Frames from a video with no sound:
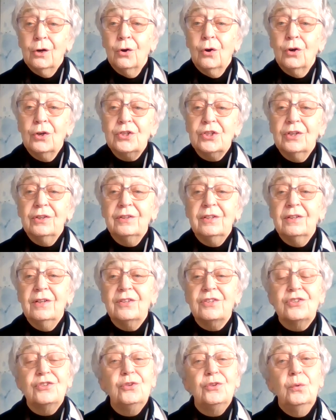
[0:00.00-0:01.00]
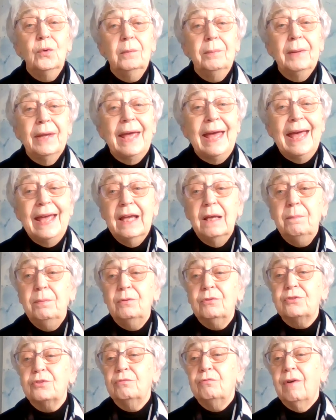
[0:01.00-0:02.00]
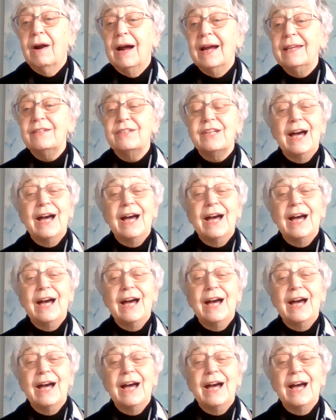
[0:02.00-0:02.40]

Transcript: order that you will be able to write